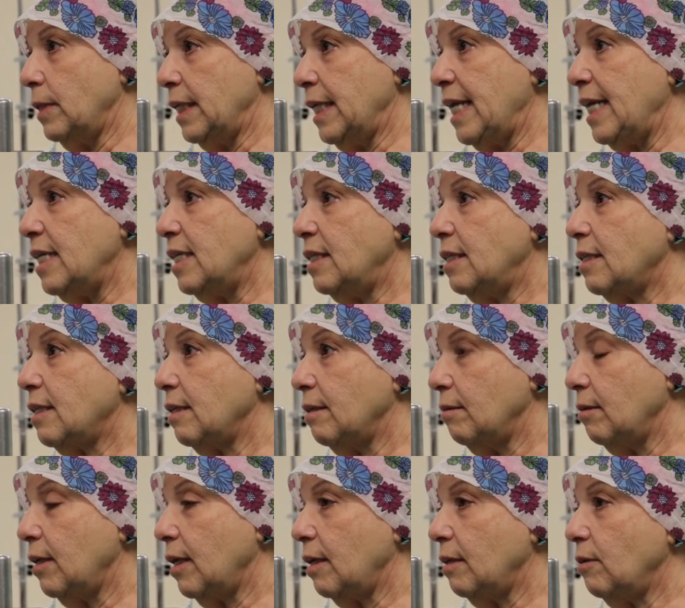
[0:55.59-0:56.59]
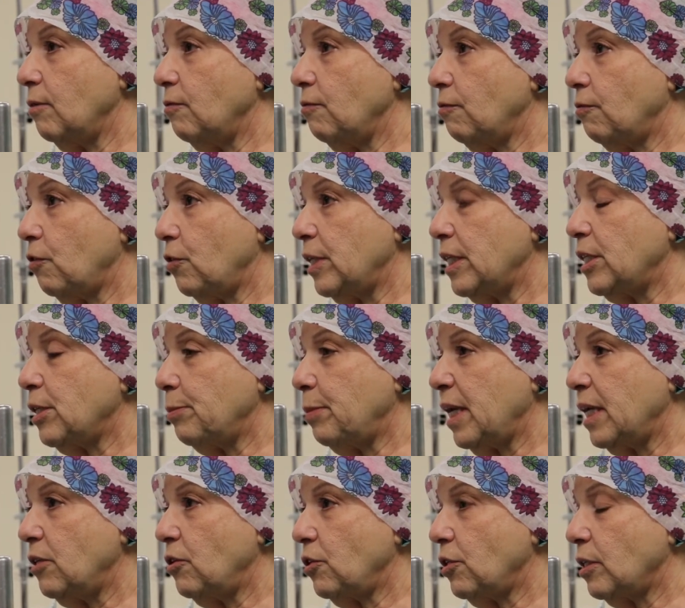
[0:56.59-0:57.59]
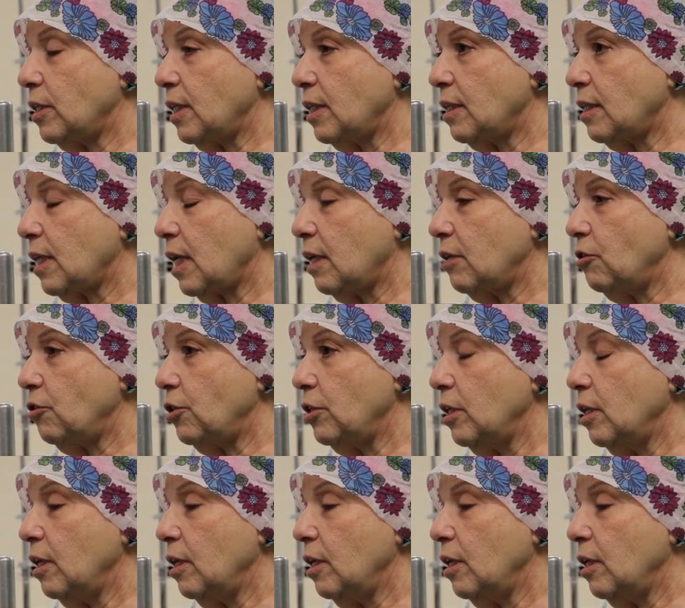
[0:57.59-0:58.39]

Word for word: needs for intubation and such.